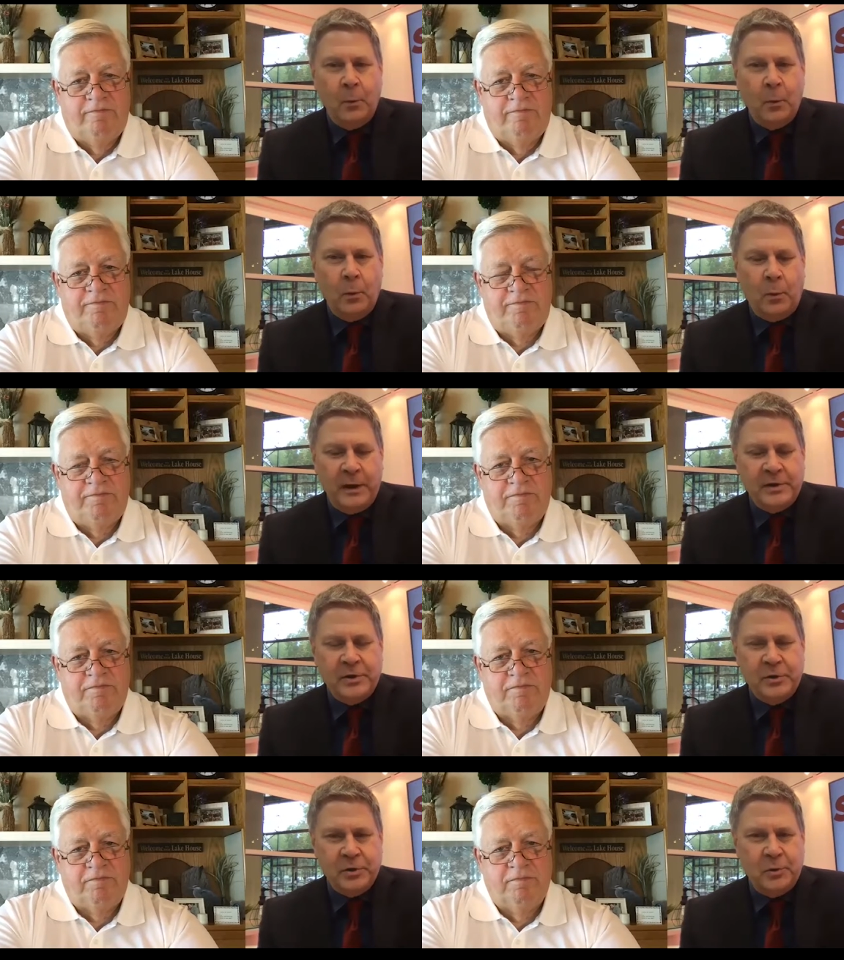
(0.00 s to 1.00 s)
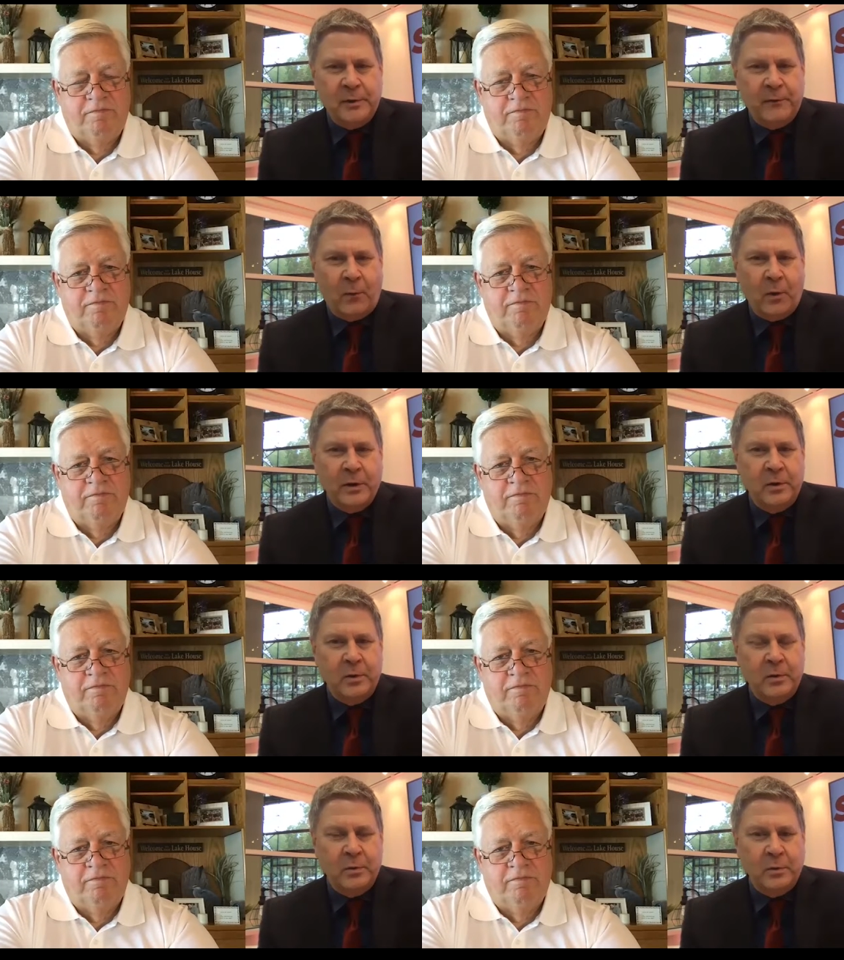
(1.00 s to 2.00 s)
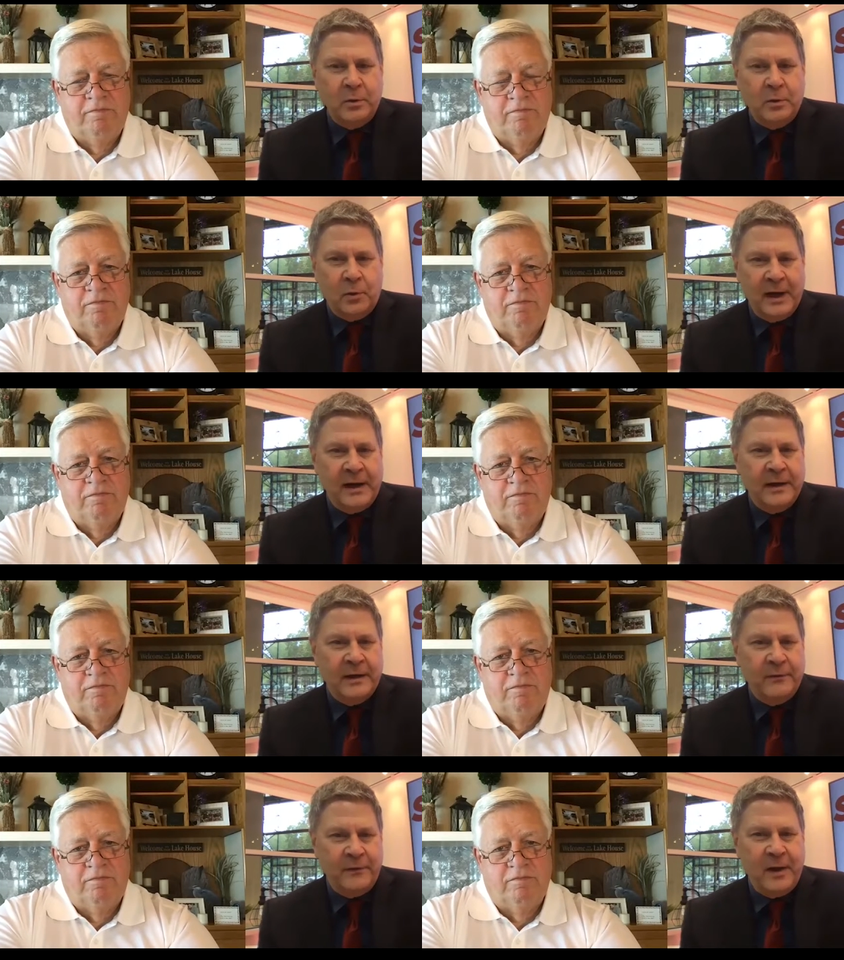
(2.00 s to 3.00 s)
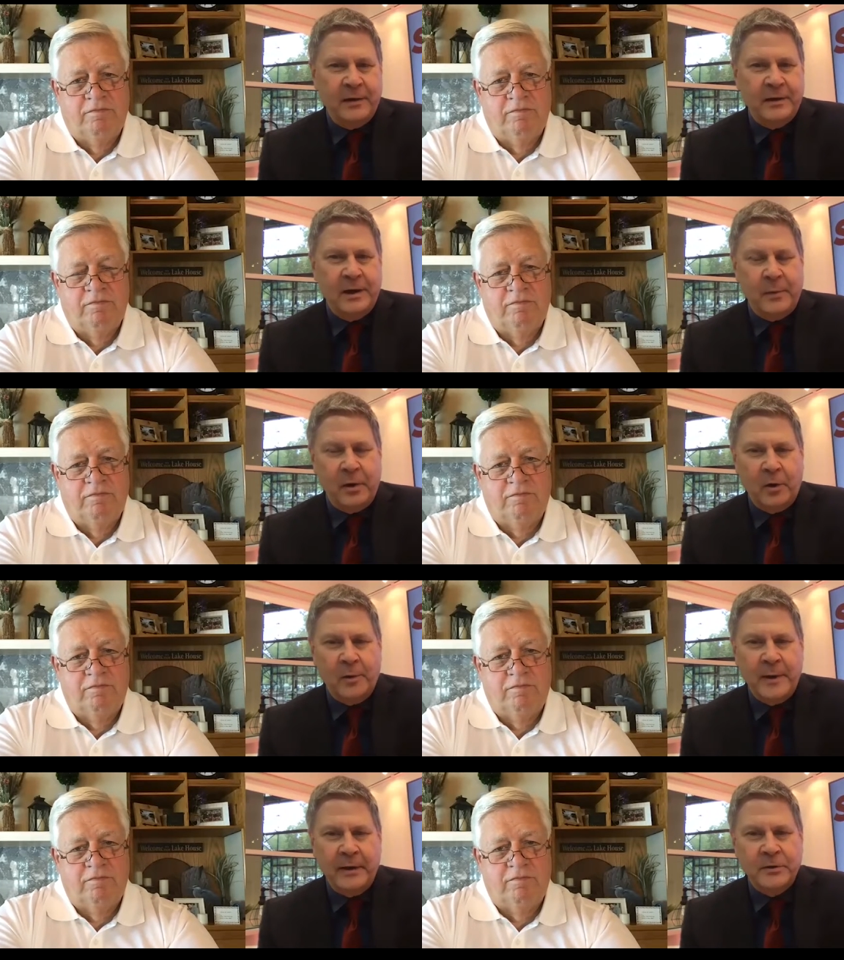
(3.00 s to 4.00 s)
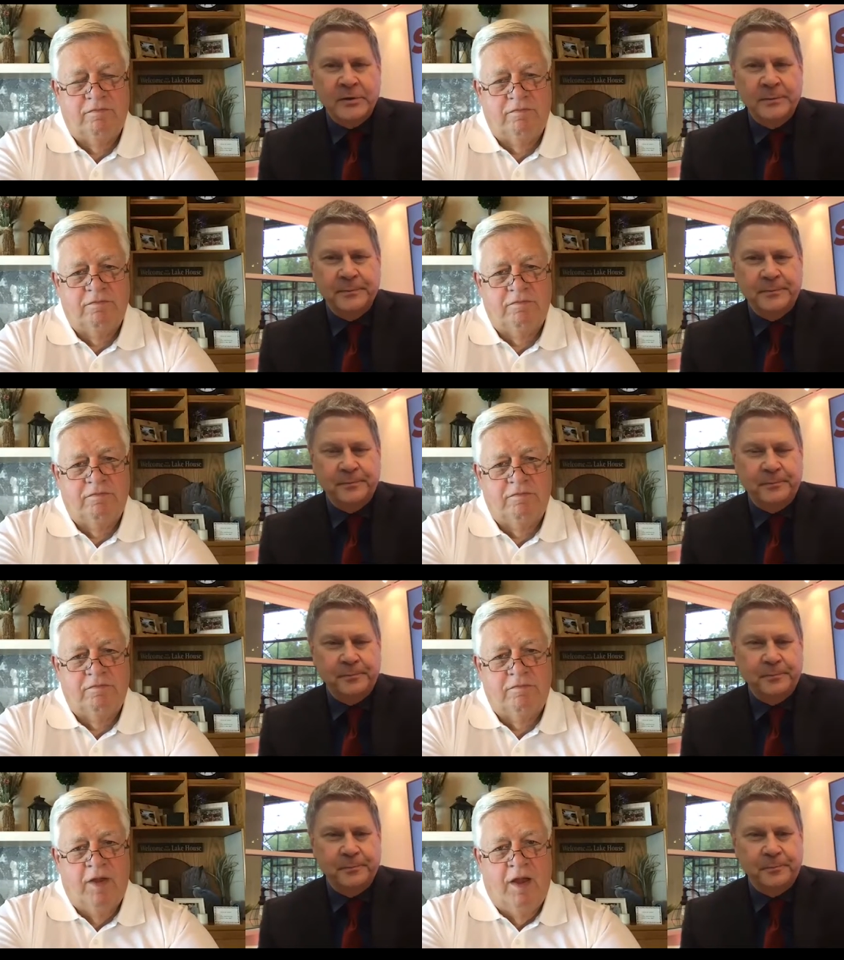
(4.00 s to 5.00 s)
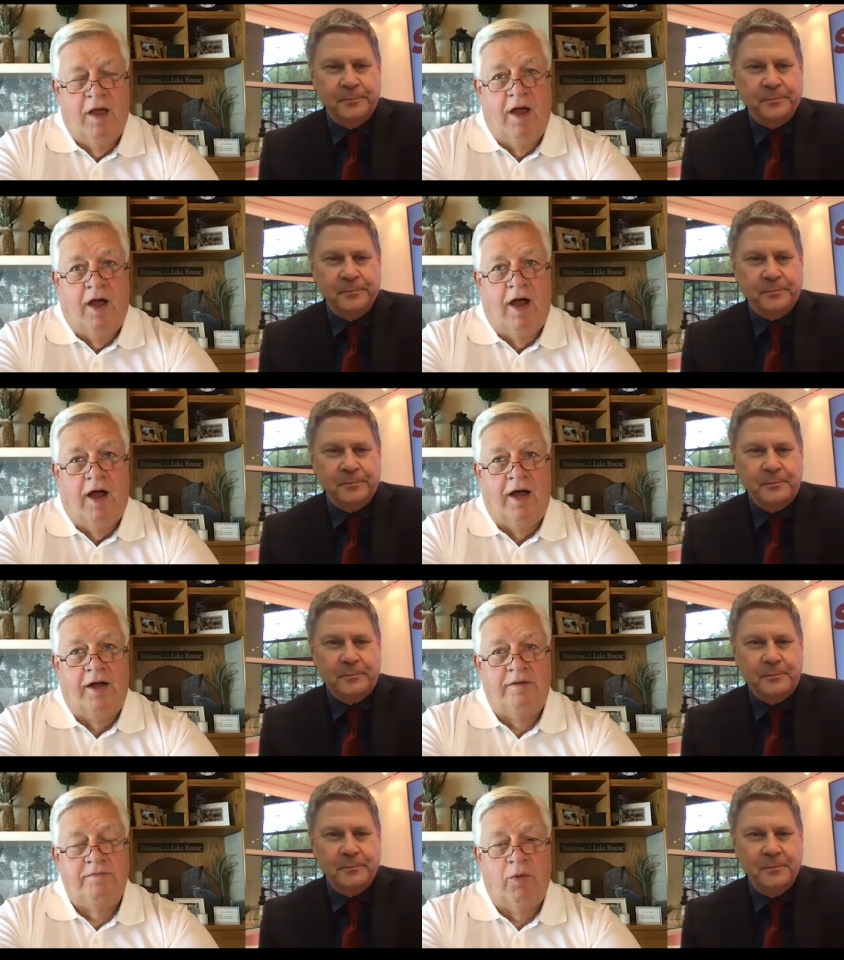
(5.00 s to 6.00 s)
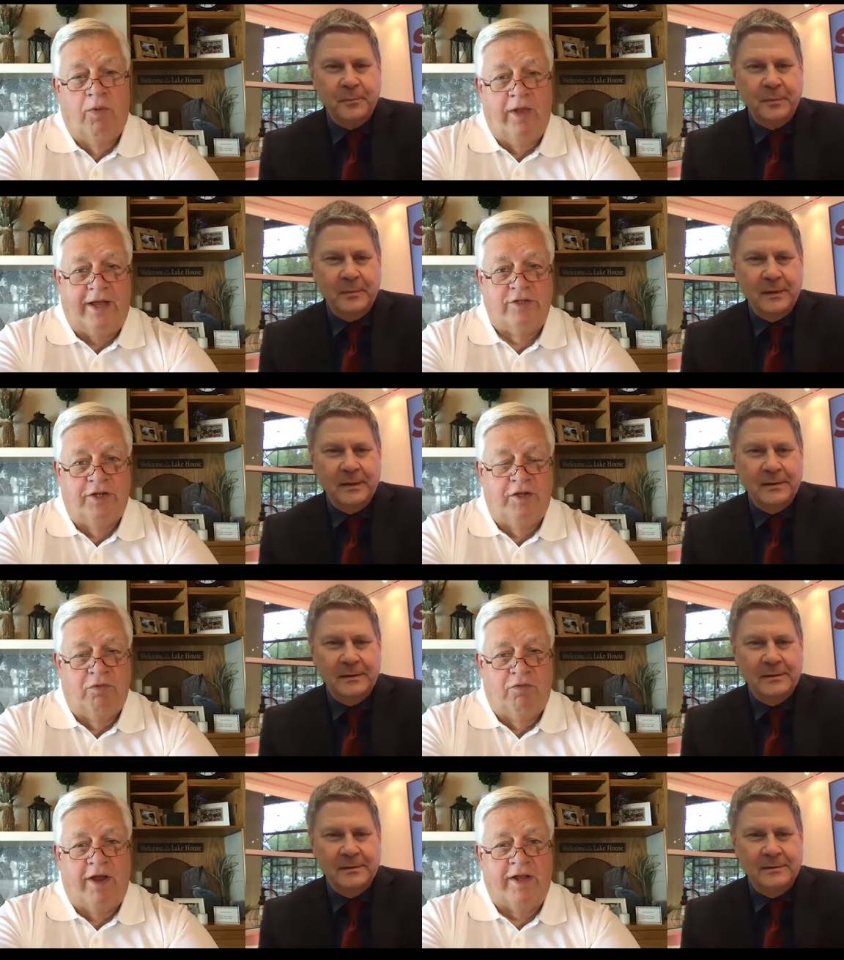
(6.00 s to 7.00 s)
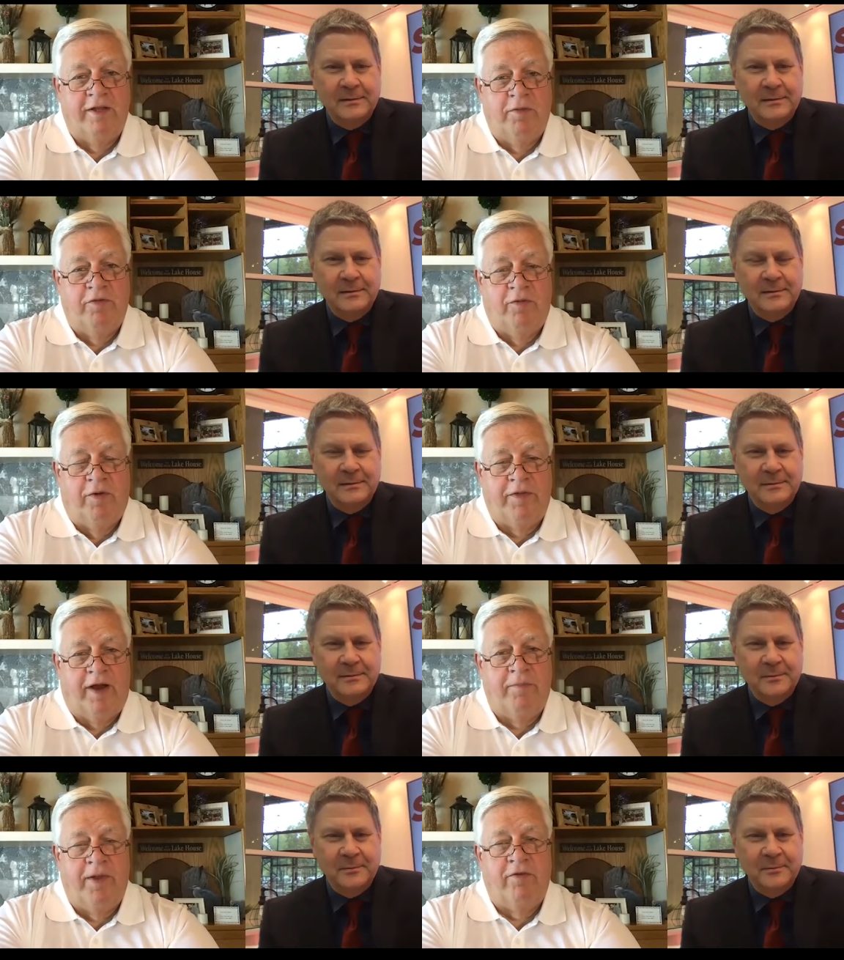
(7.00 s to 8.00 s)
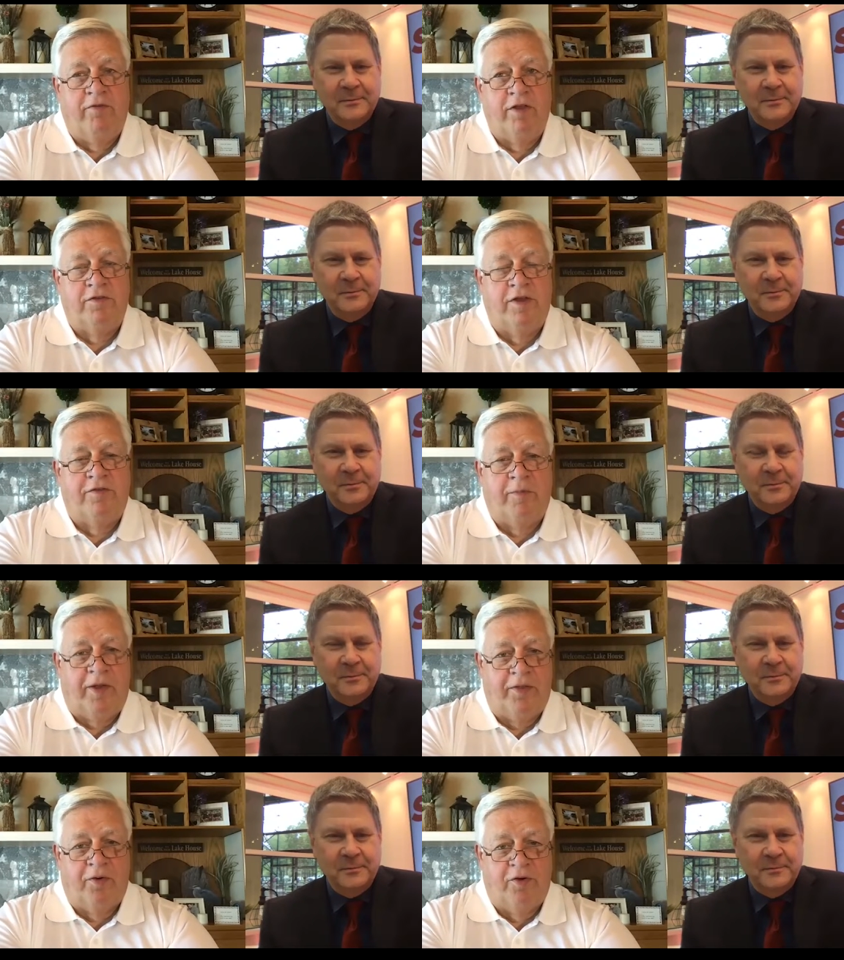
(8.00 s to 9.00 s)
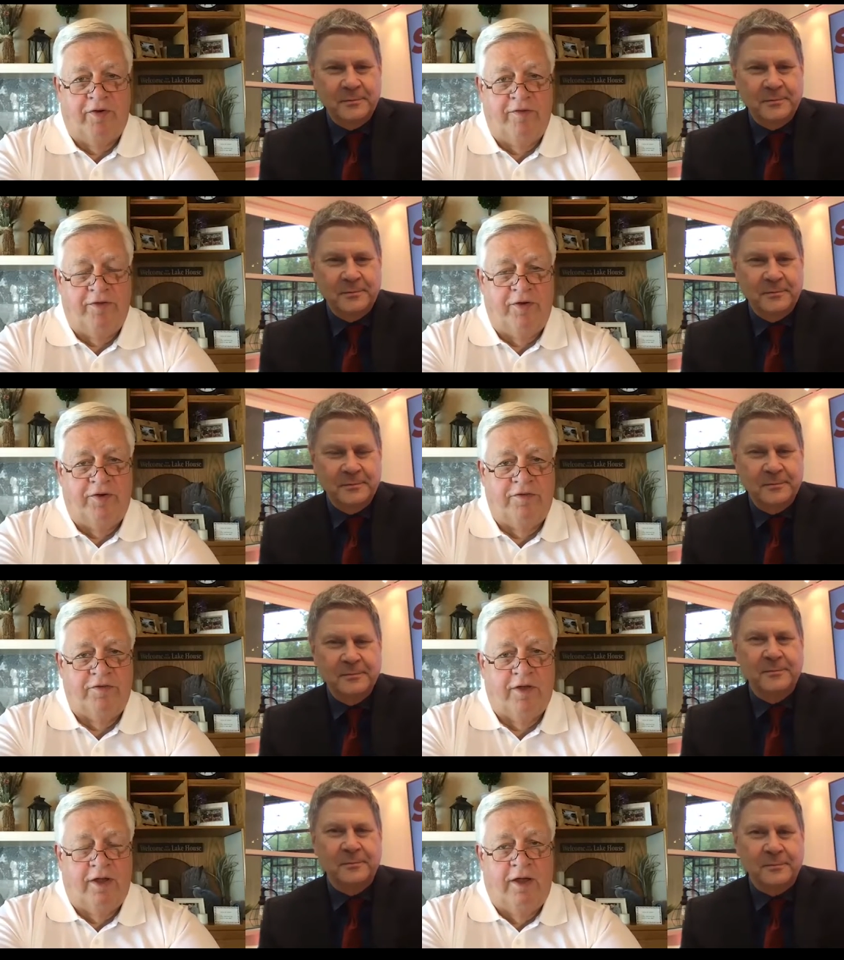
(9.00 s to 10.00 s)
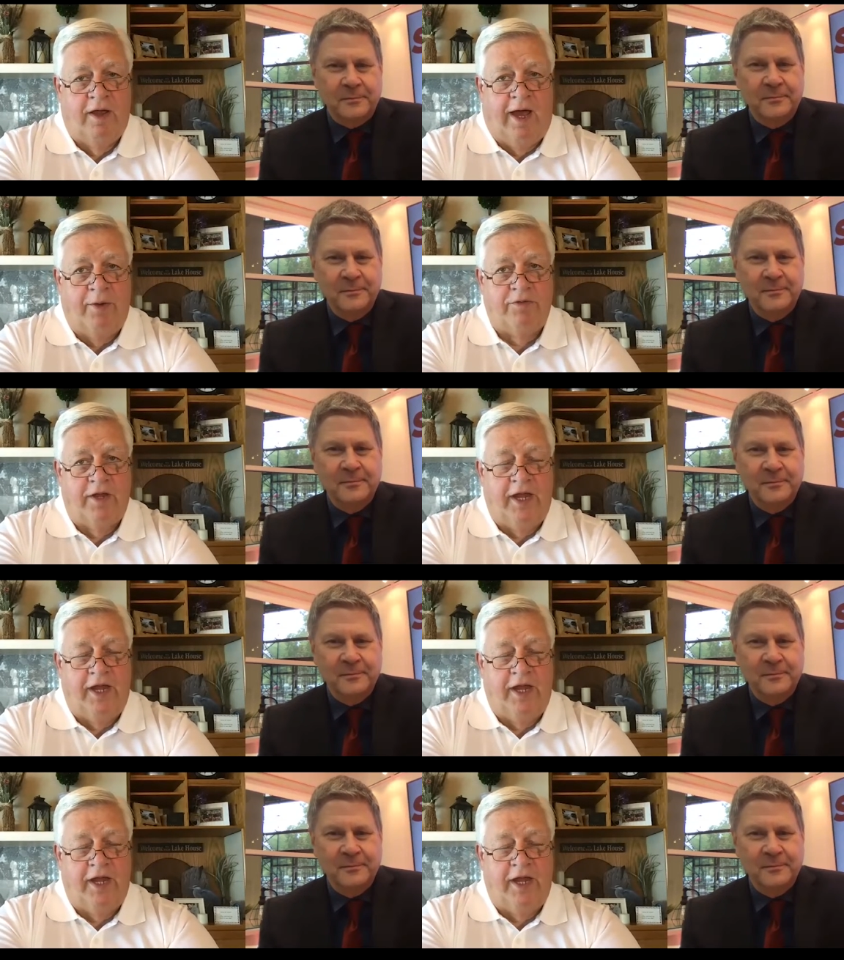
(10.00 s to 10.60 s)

Speaker 1: what did you do before you created and founded keeping current matters
Speaker 2: um, well actually directly before that i've been in real estate for about 35 years I was an